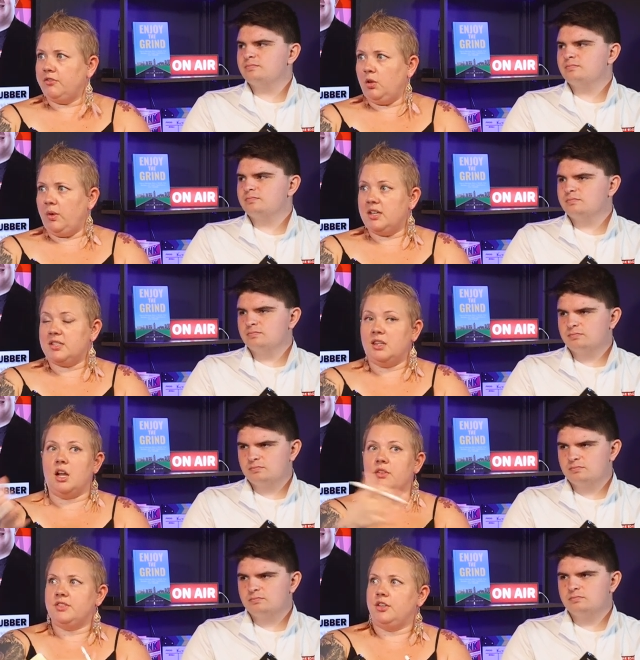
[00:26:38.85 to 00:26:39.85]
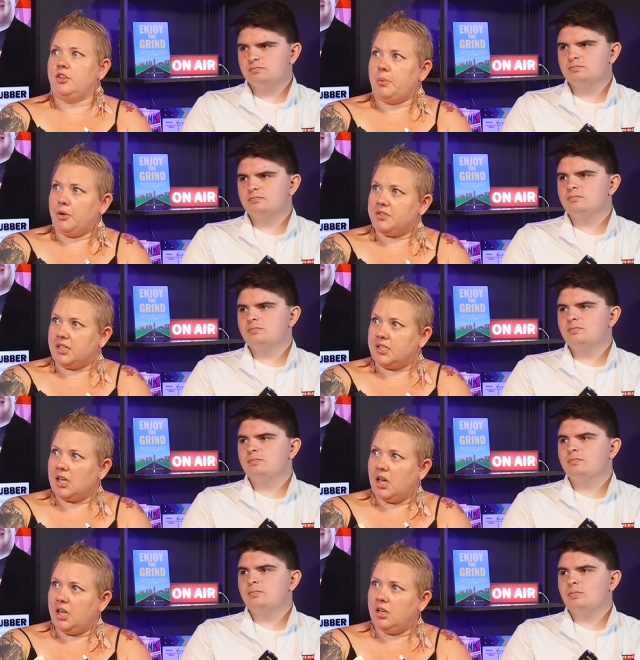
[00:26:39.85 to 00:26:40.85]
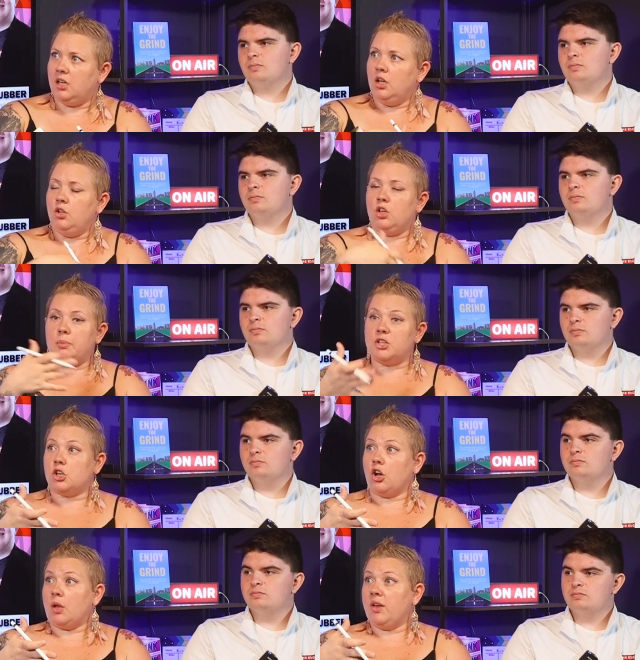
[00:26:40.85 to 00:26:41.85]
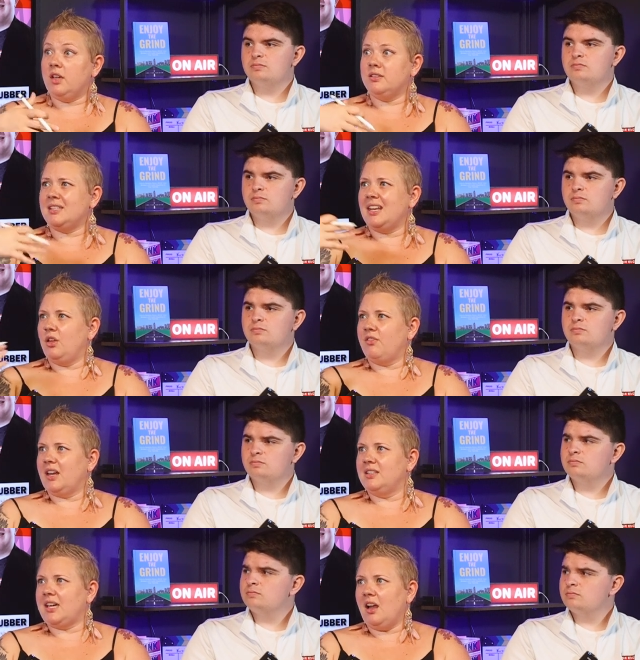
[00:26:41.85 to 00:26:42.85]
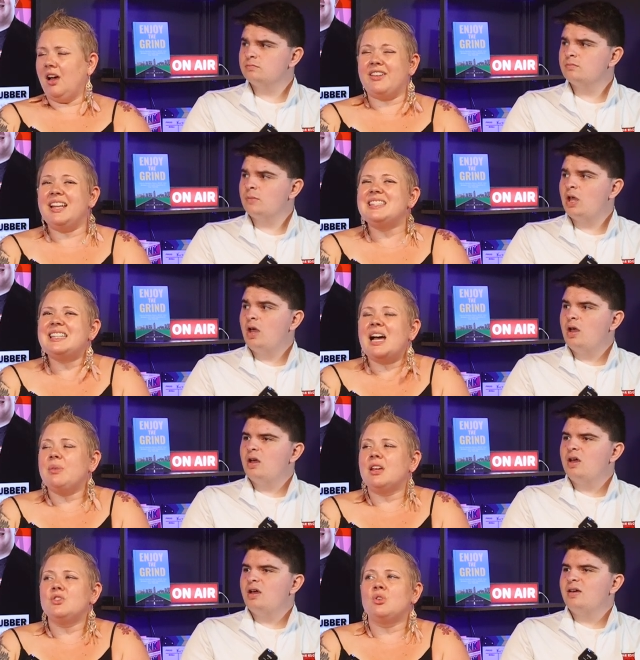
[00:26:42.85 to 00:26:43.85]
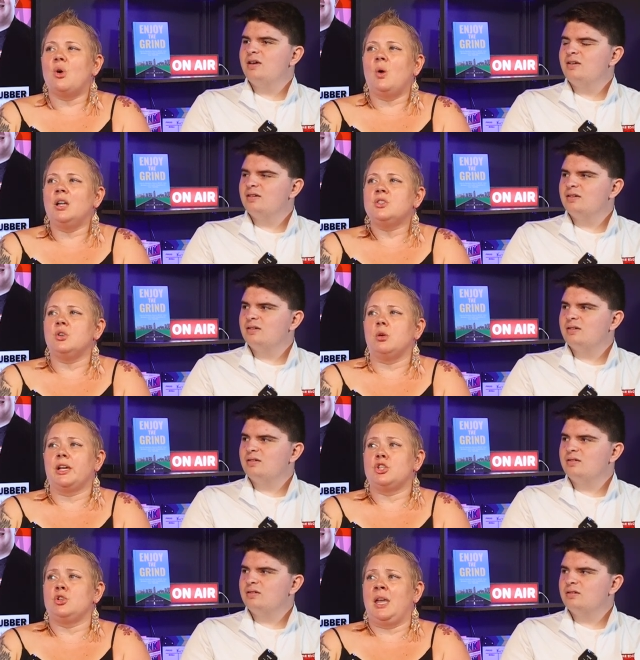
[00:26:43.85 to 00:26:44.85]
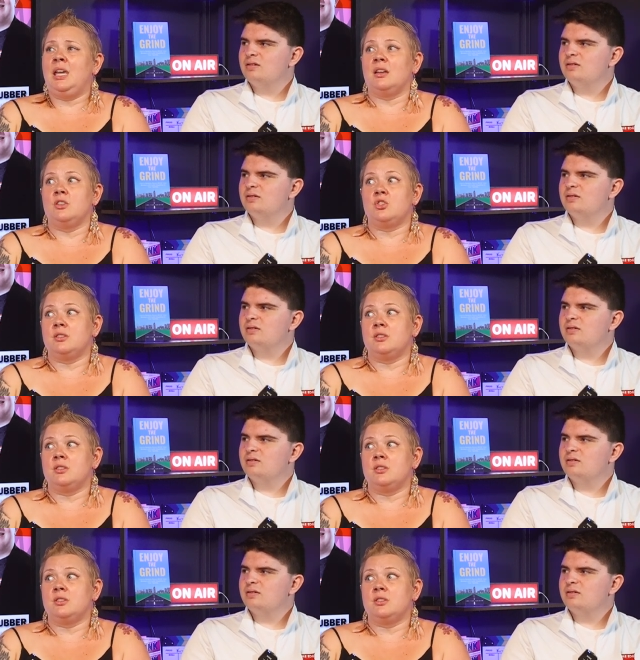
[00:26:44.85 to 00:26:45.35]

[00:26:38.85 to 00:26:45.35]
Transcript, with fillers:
Speaker 1: in a few yeah. weeks, and then all of a sudden you're posting a ton. You had a bunch of great reels, and now you've kind of died off. And it's not because you don't want to or because you can't. It's